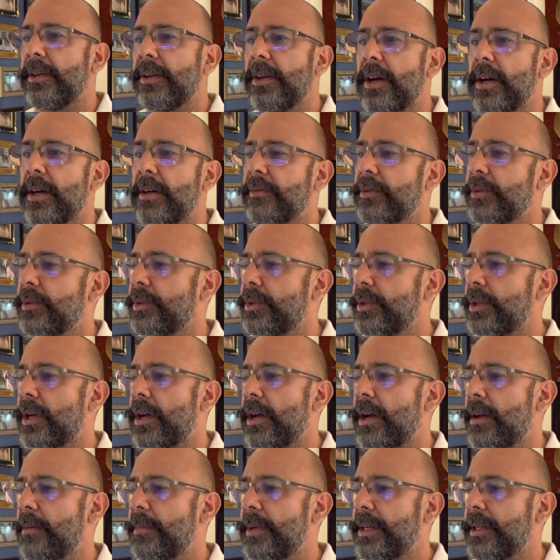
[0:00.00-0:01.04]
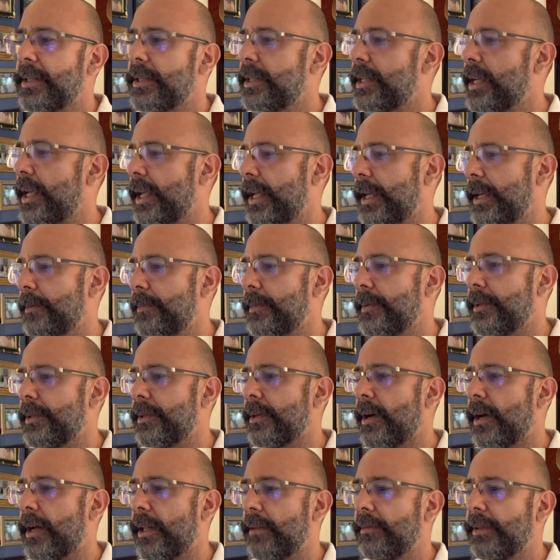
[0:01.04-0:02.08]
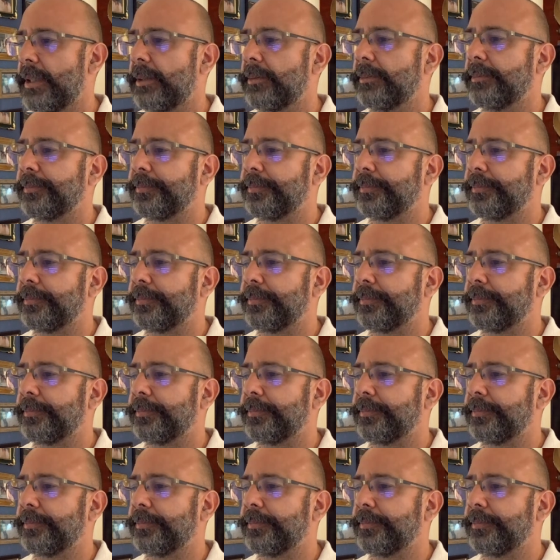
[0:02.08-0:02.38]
novels, comics, games, all of it.